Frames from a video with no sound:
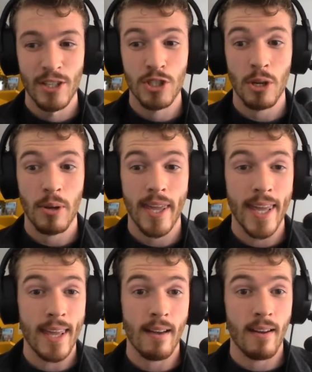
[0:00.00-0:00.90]
So
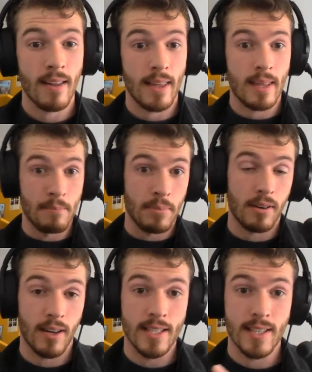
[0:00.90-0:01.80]
here
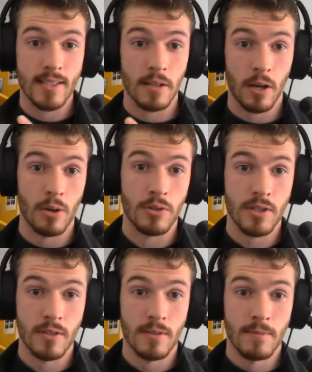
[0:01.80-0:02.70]
implies it's close.